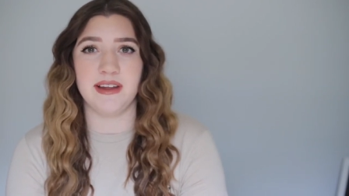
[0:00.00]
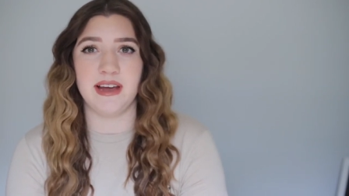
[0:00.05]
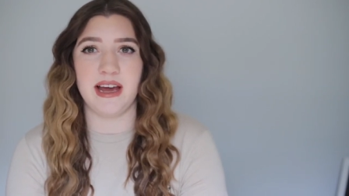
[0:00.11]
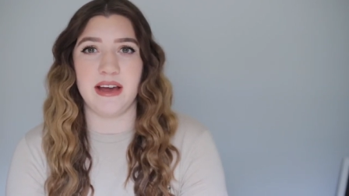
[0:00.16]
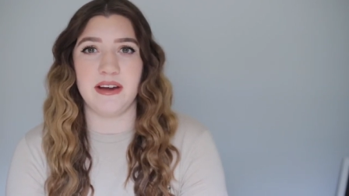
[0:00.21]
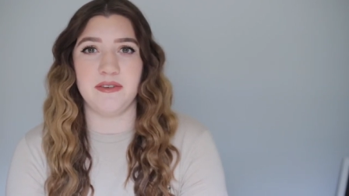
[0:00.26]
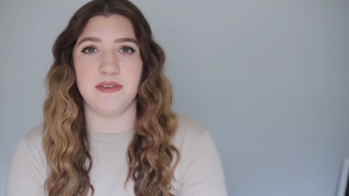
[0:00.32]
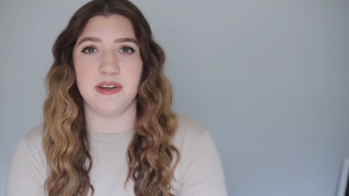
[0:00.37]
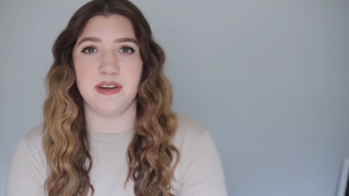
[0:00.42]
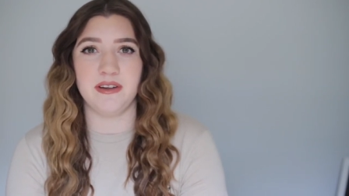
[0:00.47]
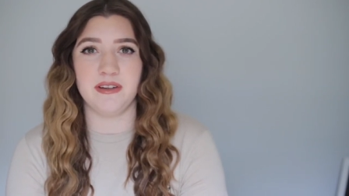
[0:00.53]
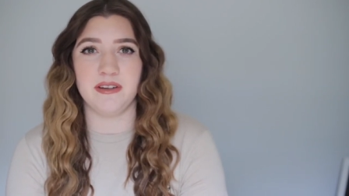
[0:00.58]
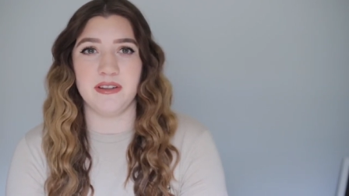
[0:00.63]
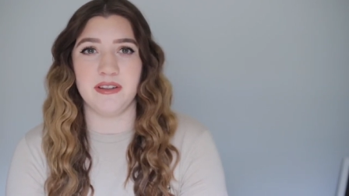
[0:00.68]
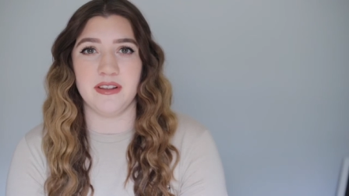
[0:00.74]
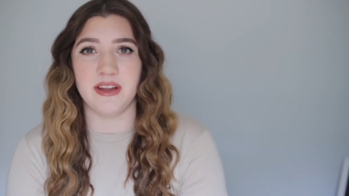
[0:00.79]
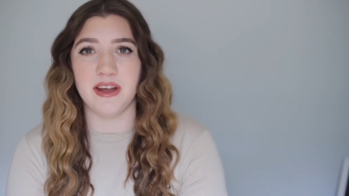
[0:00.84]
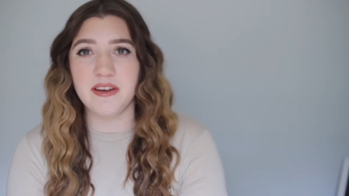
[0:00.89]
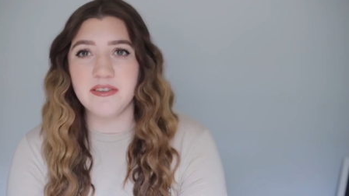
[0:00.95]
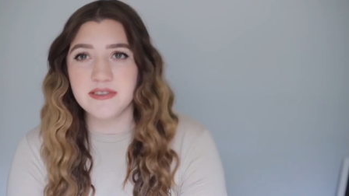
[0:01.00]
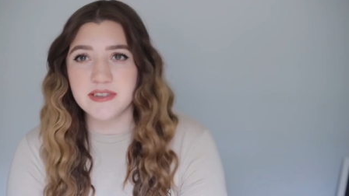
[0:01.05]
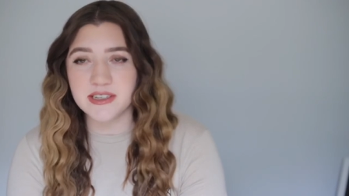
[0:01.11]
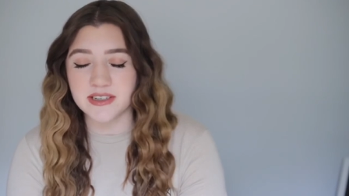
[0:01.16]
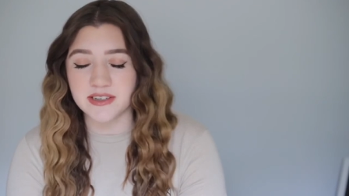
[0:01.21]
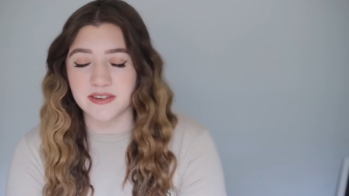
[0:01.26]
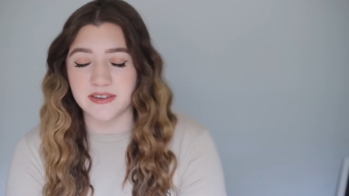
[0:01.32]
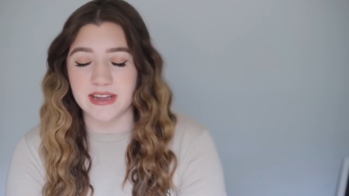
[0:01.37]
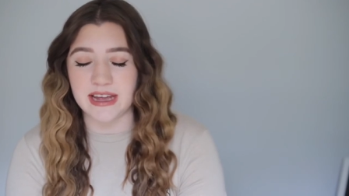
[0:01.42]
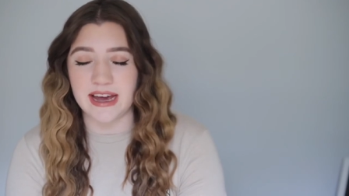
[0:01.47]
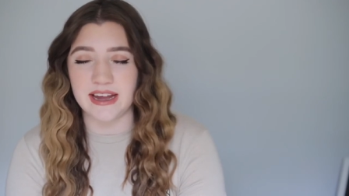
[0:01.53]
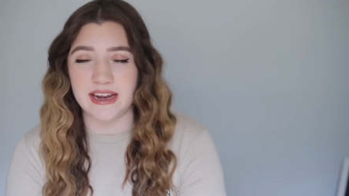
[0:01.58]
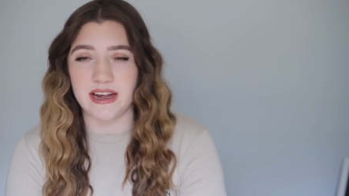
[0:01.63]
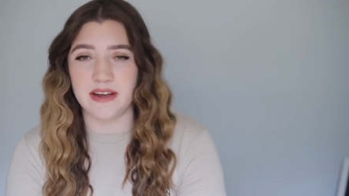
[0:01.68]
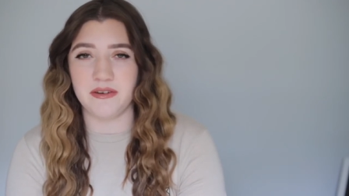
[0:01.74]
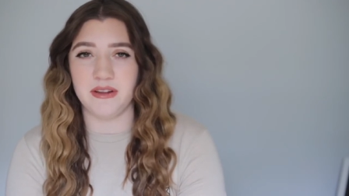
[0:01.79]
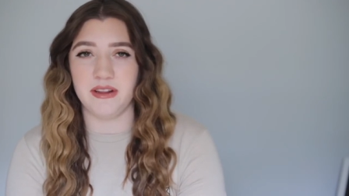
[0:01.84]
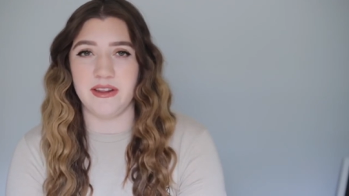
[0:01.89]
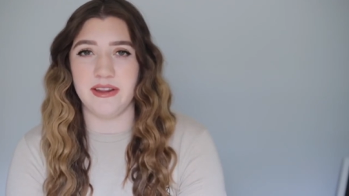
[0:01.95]
I would love to do that.
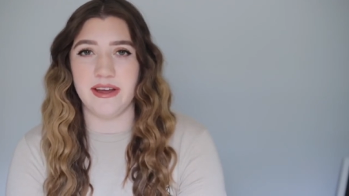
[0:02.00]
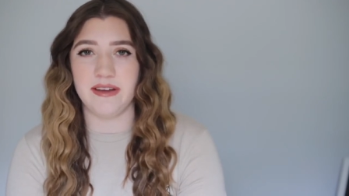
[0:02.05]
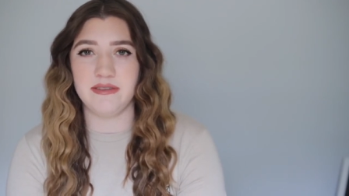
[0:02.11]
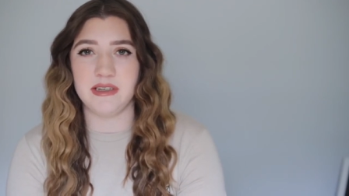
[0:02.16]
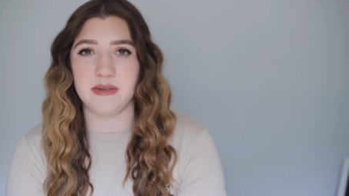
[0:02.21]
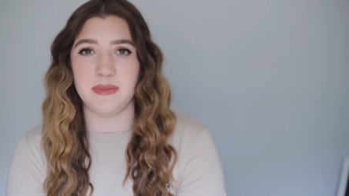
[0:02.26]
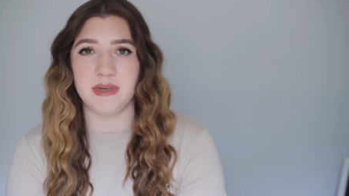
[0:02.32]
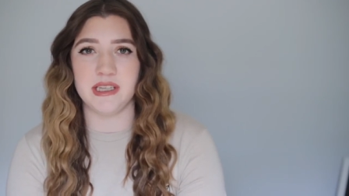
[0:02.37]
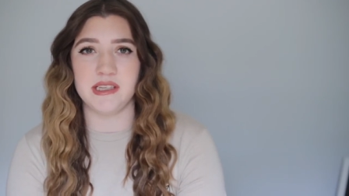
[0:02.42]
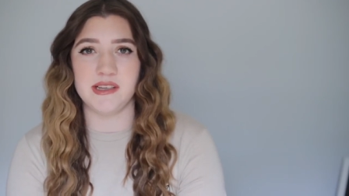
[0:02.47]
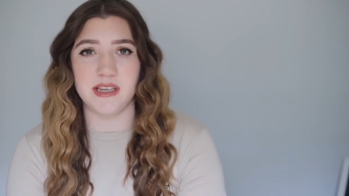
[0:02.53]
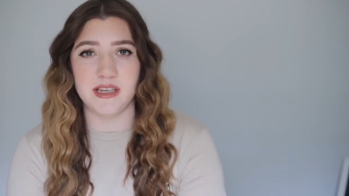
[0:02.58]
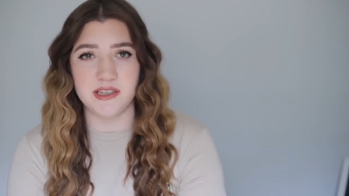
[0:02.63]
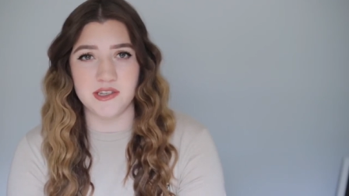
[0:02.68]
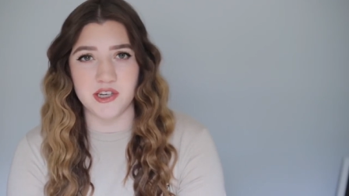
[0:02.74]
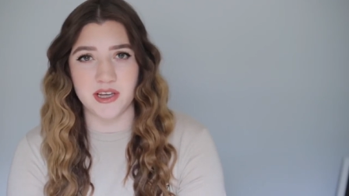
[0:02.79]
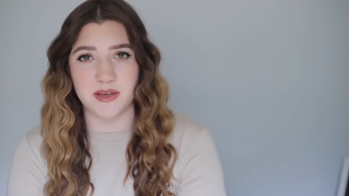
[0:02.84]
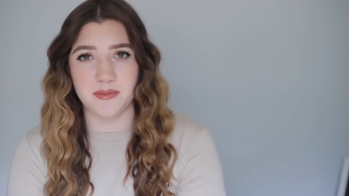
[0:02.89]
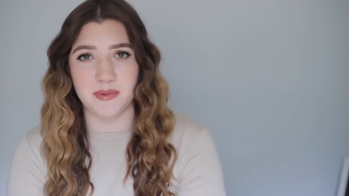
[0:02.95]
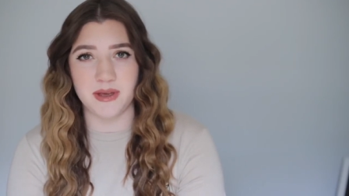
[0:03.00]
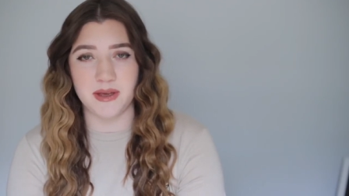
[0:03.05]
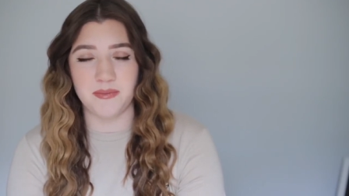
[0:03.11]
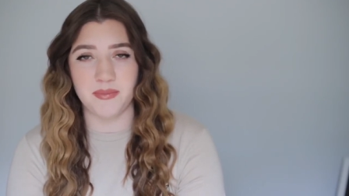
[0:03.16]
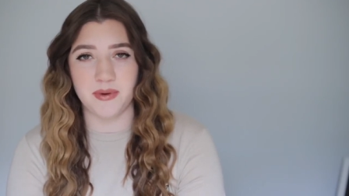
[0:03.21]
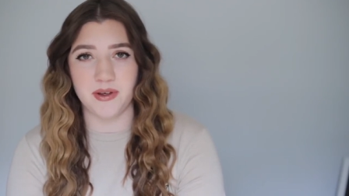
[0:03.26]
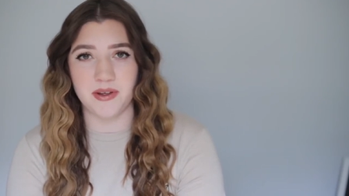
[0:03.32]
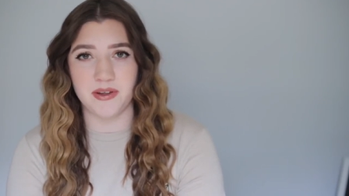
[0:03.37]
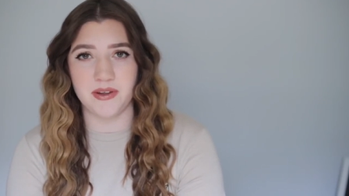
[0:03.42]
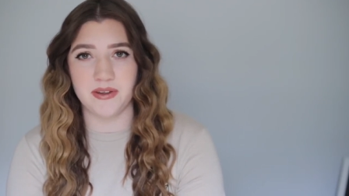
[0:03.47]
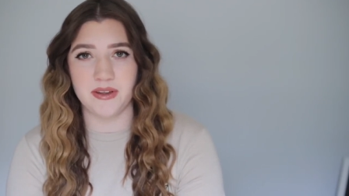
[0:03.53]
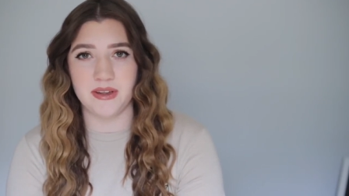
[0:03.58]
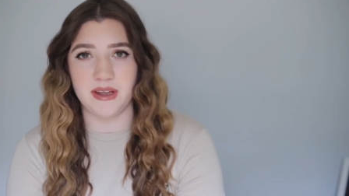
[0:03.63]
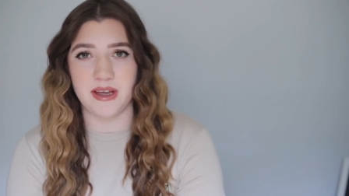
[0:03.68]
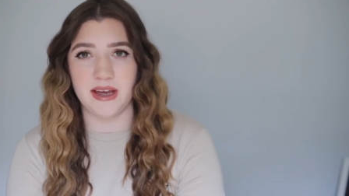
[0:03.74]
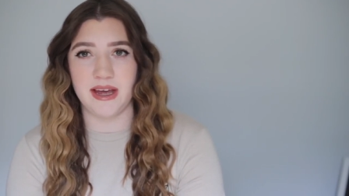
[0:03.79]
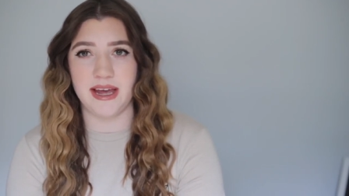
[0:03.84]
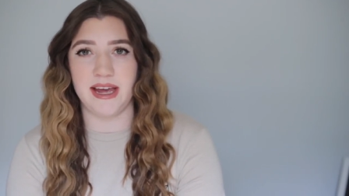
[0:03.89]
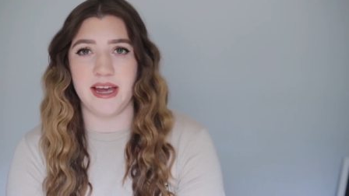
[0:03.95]
I would love to be teaching people.
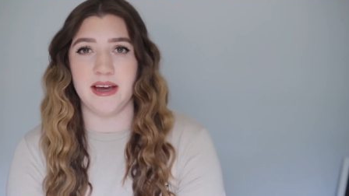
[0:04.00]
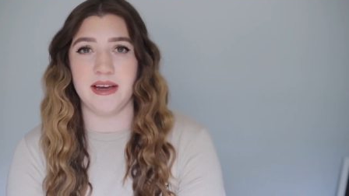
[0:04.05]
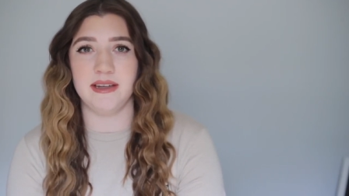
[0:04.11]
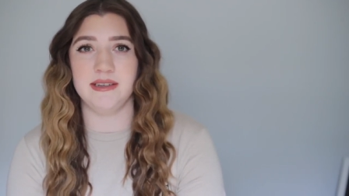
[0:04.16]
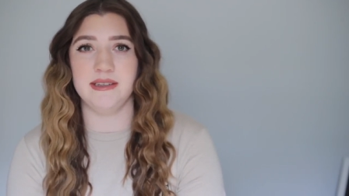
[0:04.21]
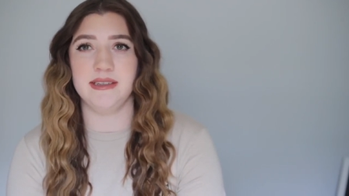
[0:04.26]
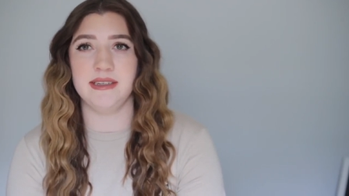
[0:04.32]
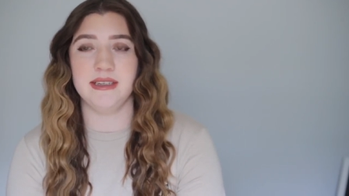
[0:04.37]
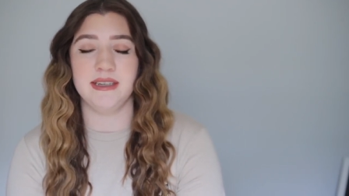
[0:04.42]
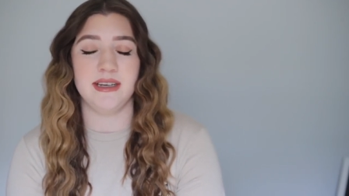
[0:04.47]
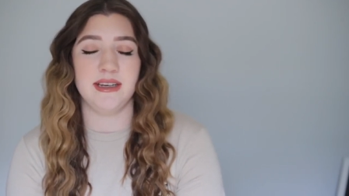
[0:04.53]
And